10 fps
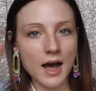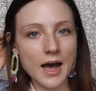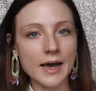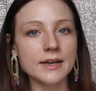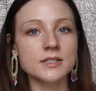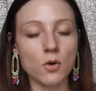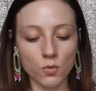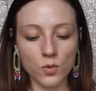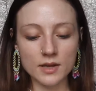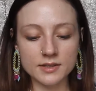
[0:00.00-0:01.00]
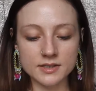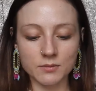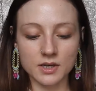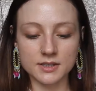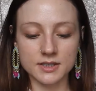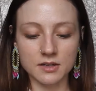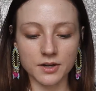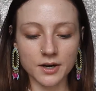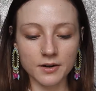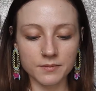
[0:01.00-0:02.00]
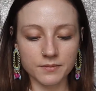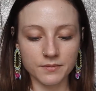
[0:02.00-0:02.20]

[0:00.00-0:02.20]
eyes with some concealer.